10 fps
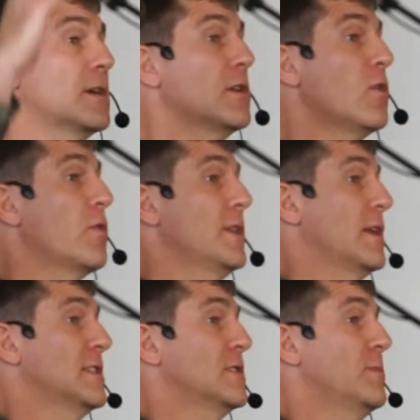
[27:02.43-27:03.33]
with the glory
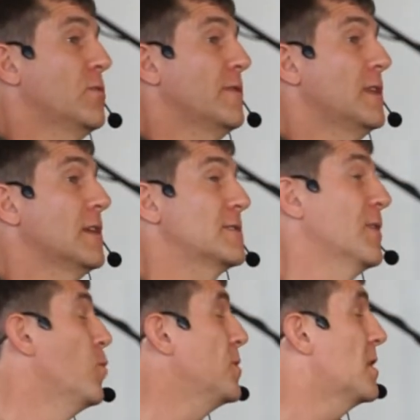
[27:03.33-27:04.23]
that is to be revealed to us.
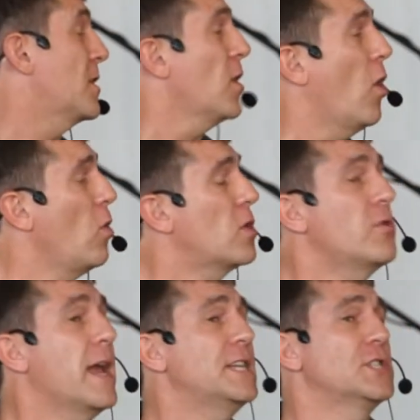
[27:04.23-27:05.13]
The, the, the whole
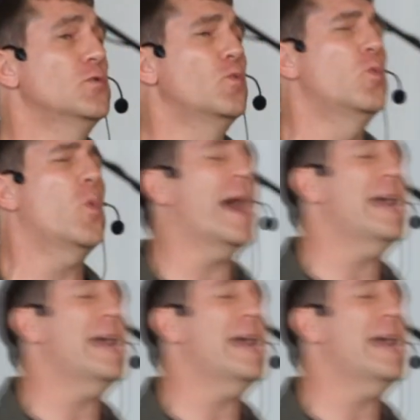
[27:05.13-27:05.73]
creation